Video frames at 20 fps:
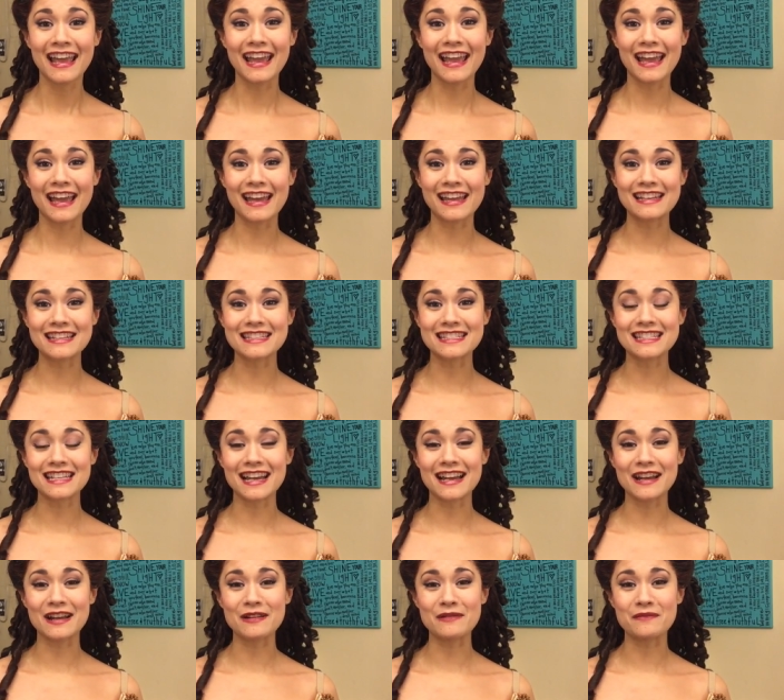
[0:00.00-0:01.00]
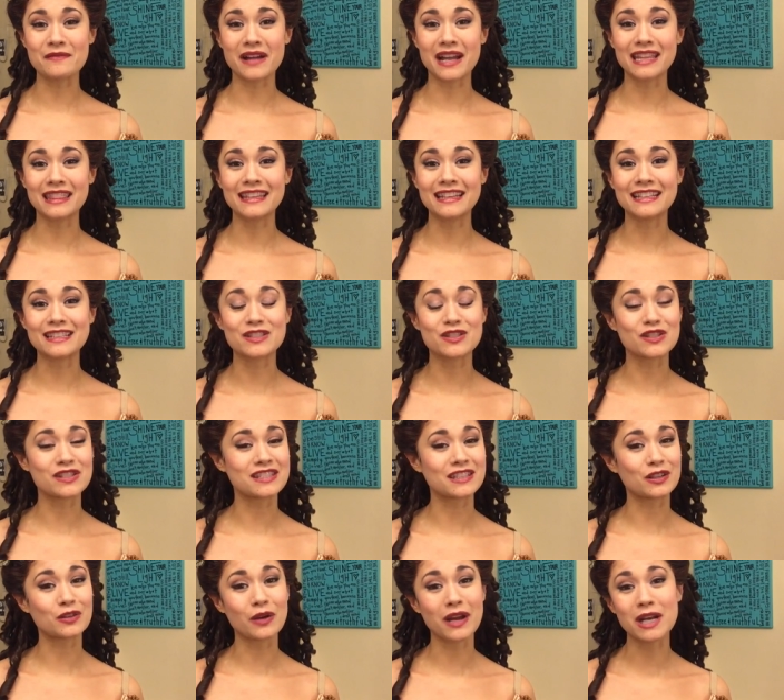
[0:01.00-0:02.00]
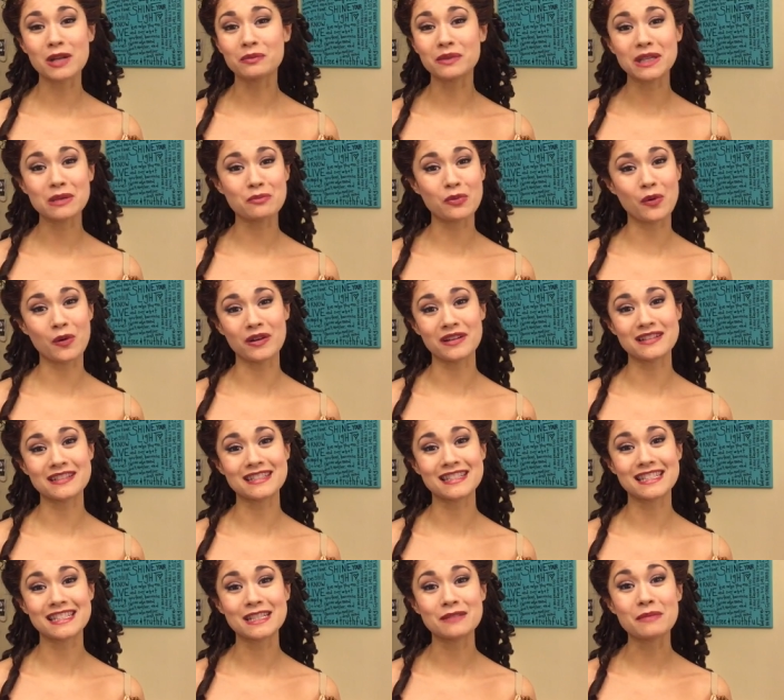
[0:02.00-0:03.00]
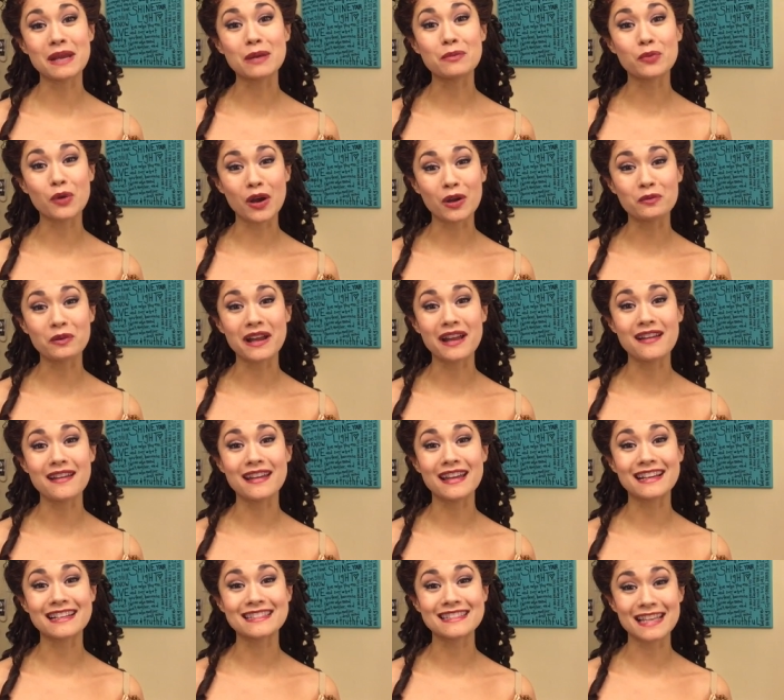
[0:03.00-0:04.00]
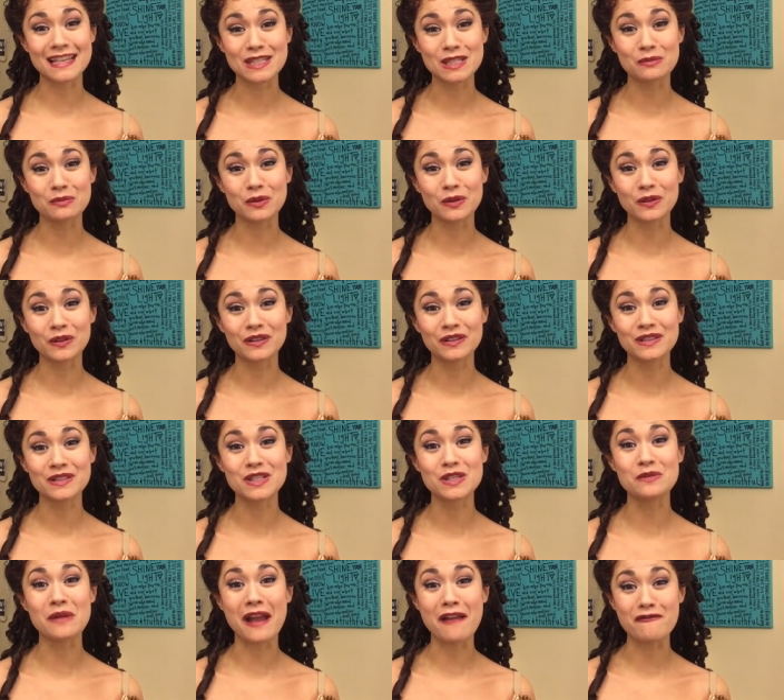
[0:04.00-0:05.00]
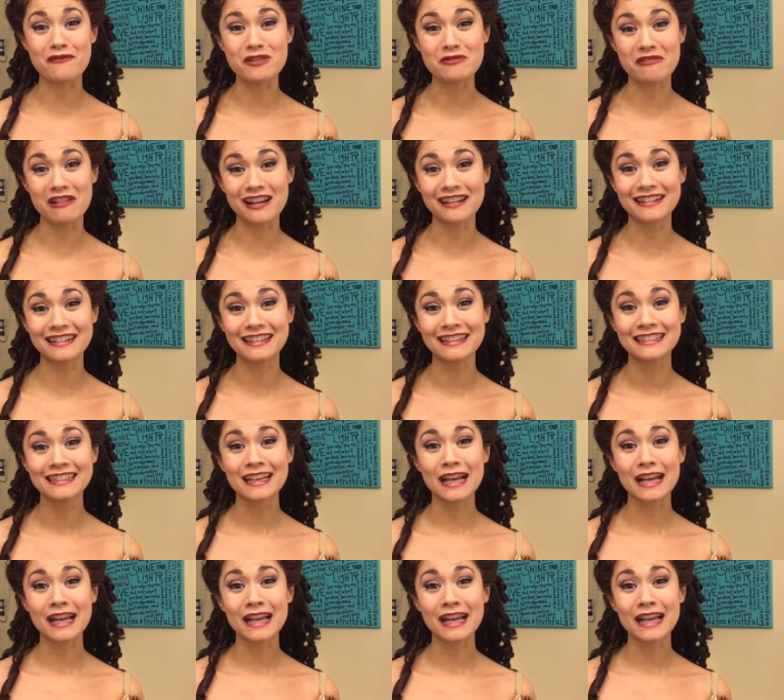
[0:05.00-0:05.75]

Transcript: And um, I think it's just incredibly important to make Broadway accessible to everyone.